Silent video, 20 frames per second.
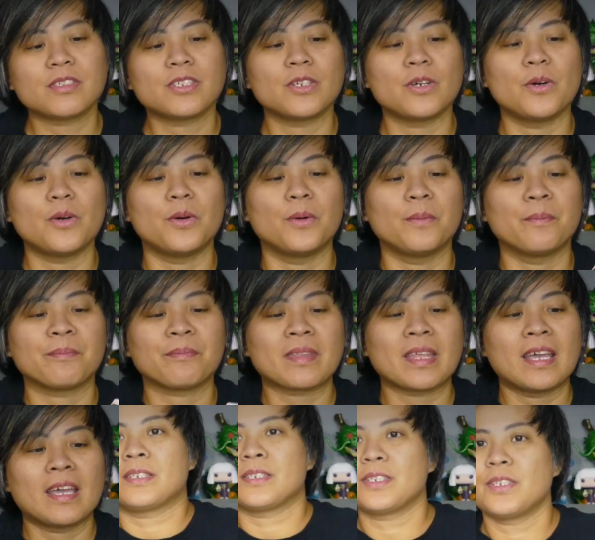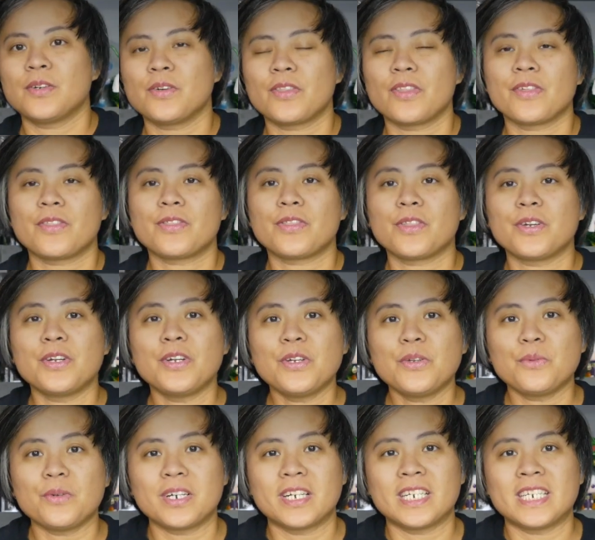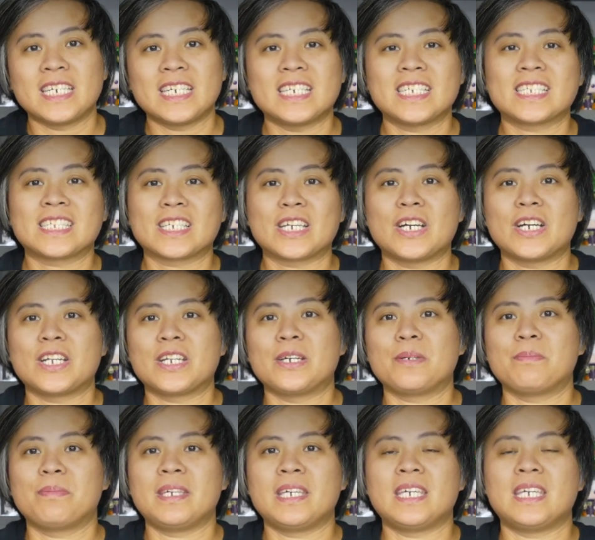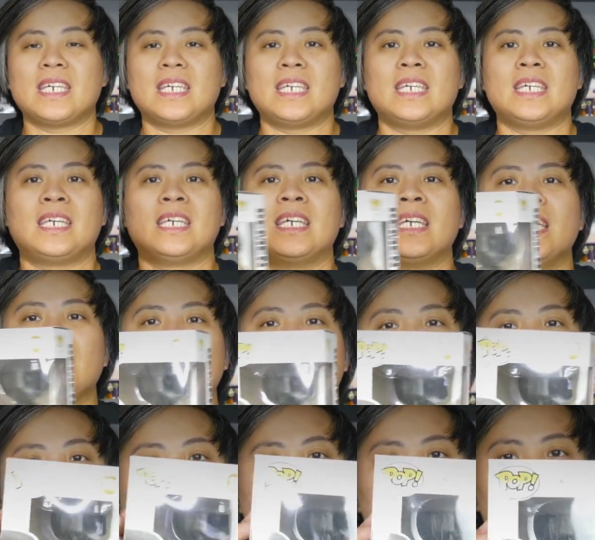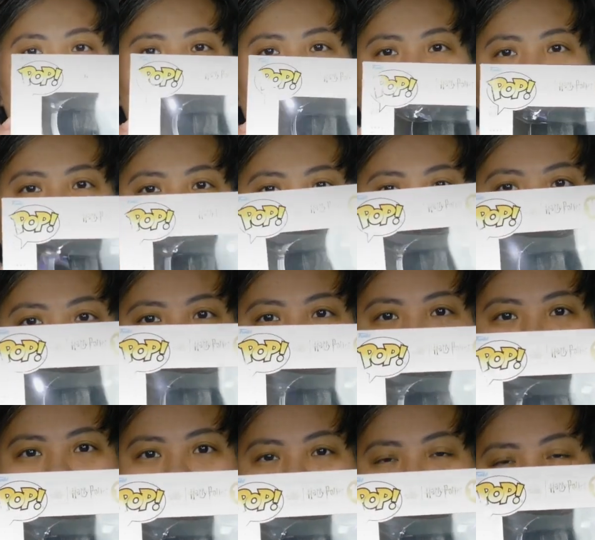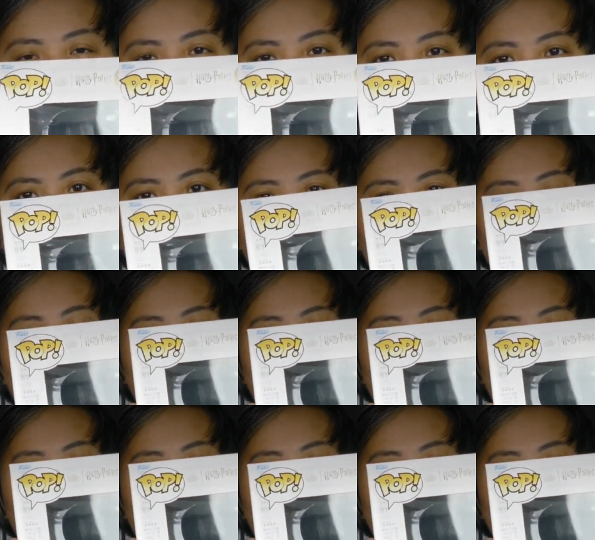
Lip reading: So the third one is gonna be the Dementor.